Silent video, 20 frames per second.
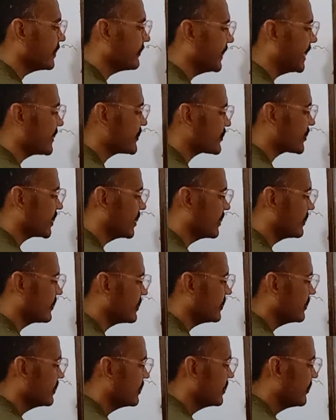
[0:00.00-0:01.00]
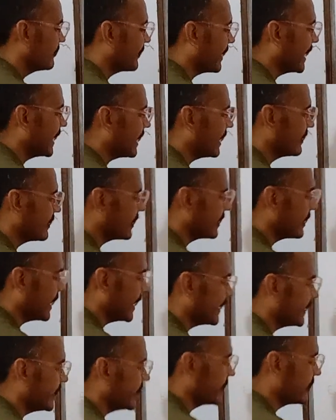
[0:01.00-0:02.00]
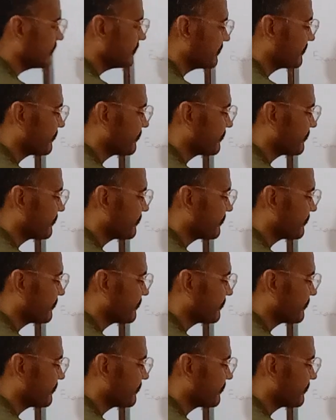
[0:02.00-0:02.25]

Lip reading: mentioned by underlining